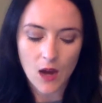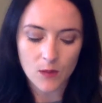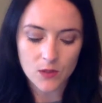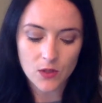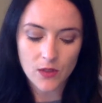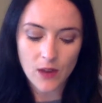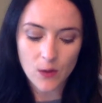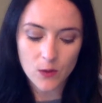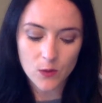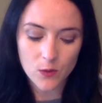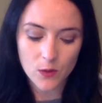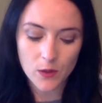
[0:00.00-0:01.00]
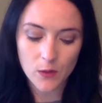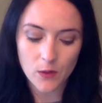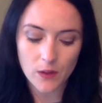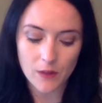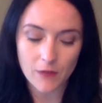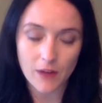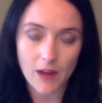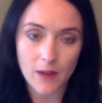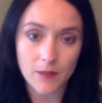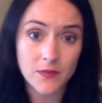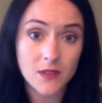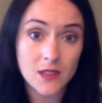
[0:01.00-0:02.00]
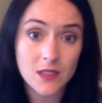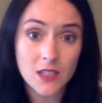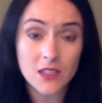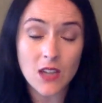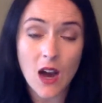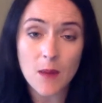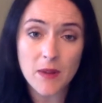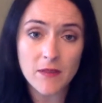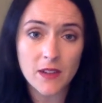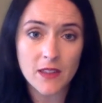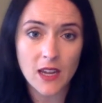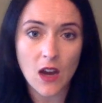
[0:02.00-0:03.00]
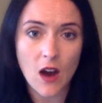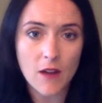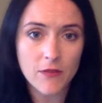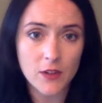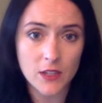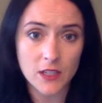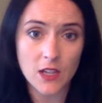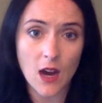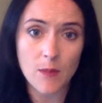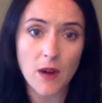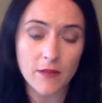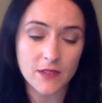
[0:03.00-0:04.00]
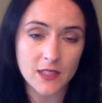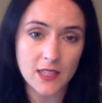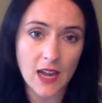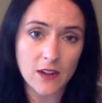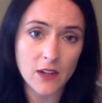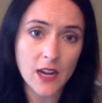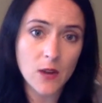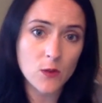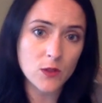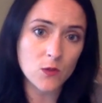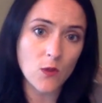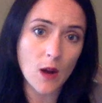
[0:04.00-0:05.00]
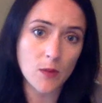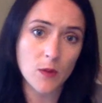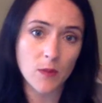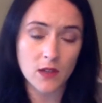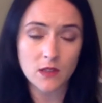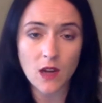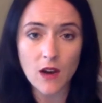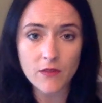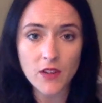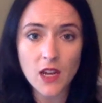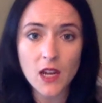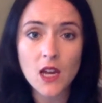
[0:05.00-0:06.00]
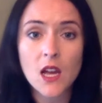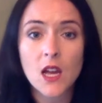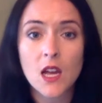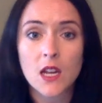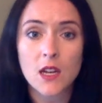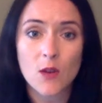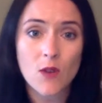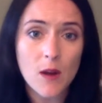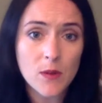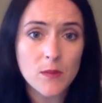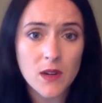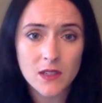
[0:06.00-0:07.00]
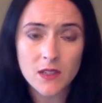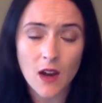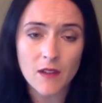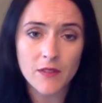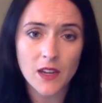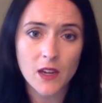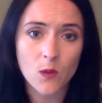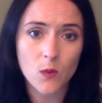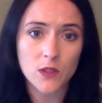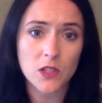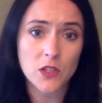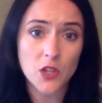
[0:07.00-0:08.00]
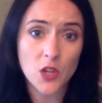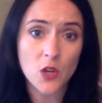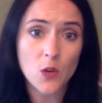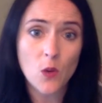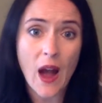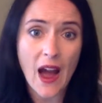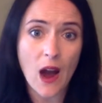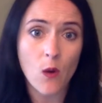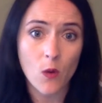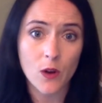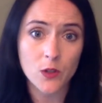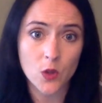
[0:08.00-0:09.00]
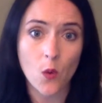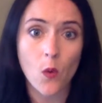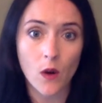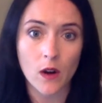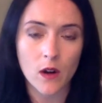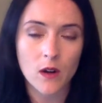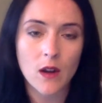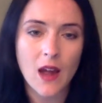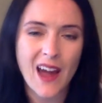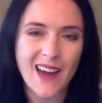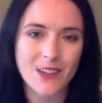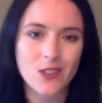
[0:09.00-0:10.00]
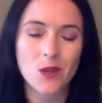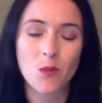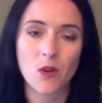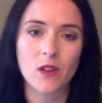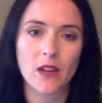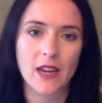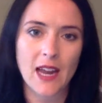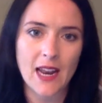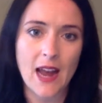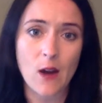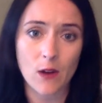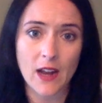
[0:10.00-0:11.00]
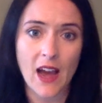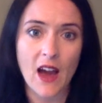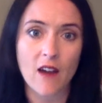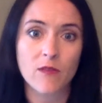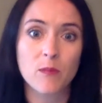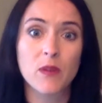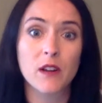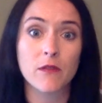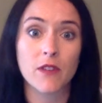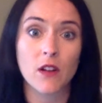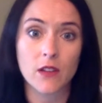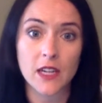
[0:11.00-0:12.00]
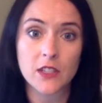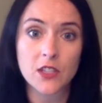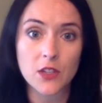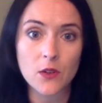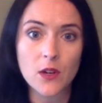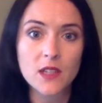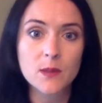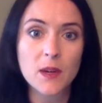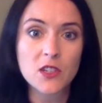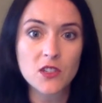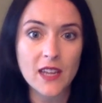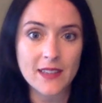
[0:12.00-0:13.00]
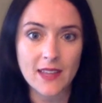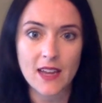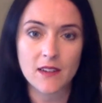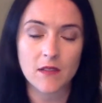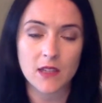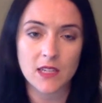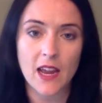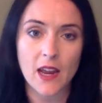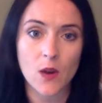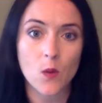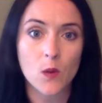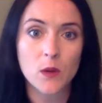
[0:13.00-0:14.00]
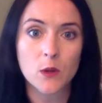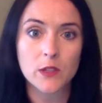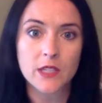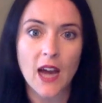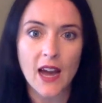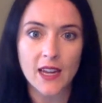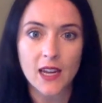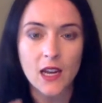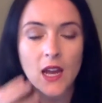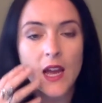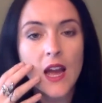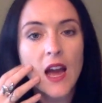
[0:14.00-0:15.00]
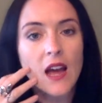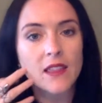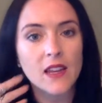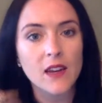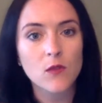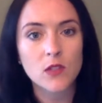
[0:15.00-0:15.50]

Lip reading: So that was really, really fun. To top everything off, or to top off the Saturday, was Robert Mondavi. Now, Robert Mondavi was a 2-hour tour. actually more like an hour and a half, but it felt like 2, especially at the end of the day. We were dying. And then it